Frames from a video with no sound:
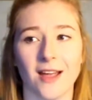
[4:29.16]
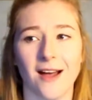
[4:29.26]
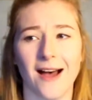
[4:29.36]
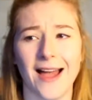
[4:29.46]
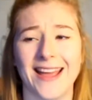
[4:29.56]

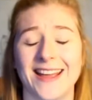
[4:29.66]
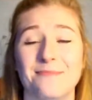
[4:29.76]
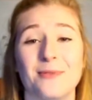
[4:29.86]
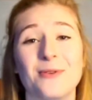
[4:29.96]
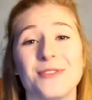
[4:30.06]
I
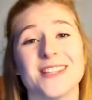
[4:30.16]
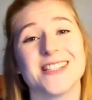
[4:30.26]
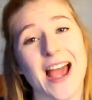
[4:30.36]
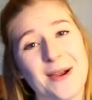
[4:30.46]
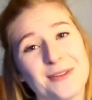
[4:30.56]
bought the
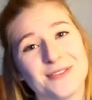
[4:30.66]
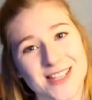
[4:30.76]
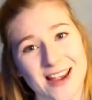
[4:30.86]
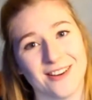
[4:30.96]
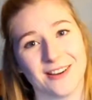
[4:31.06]
Tower of
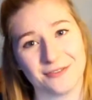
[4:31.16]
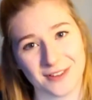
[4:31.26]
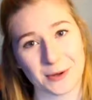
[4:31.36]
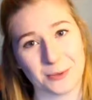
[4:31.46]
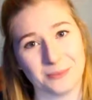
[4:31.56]
Terror
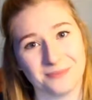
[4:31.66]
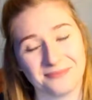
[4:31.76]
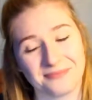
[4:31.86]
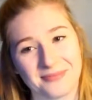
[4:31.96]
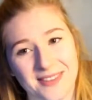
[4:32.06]
film.
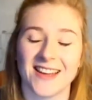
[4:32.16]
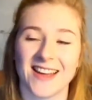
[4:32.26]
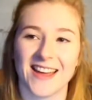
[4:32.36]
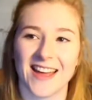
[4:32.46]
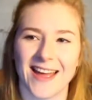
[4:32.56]

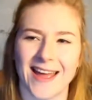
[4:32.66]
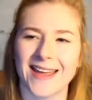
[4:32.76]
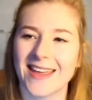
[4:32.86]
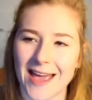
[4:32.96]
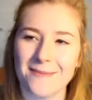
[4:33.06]

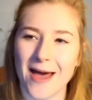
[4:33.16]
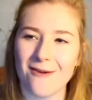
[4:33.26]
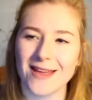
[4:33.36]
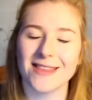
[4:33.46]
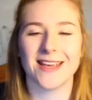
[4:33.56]
It came
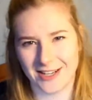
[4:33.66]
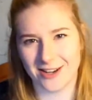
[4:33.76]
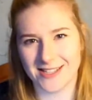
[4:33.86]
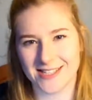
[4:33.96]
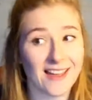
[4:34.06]
out in the
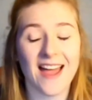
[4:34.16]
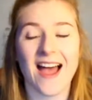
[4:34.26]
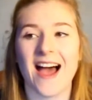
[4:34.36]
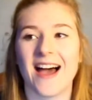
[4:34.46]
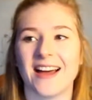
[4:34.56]
90s,
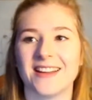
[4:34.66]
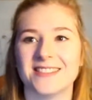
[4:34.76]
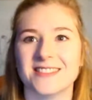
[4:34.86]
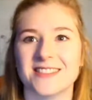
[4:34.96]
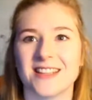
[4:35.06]

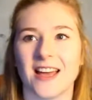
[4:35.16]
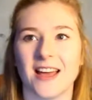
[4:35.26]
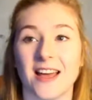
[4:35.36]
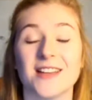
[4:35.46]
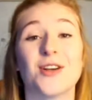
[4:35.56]
and
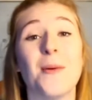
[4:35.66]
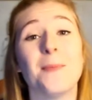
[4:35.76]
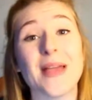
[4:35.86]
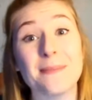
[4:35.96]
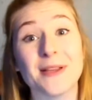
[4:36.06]
it's got
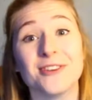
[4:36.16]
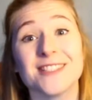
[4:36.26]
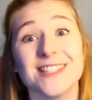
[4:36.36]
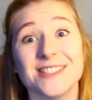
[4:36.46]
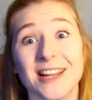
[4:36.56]
baby
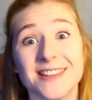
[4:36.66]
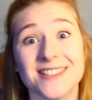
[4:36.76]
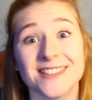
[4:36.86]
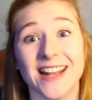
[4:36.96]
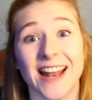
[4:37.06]
Kristen
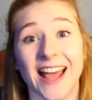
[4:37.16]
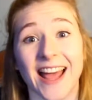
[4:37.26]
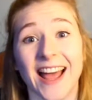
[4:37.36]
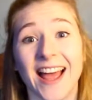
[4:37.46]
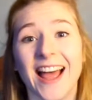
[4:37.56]
Dunst in
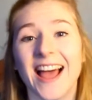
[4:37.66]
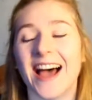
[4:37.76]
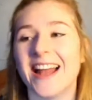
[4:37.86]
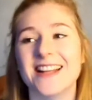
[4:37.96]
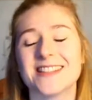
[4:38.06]
it,
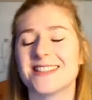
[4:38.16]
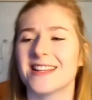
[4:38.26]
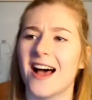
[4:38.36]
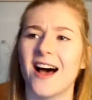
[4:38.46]
and it's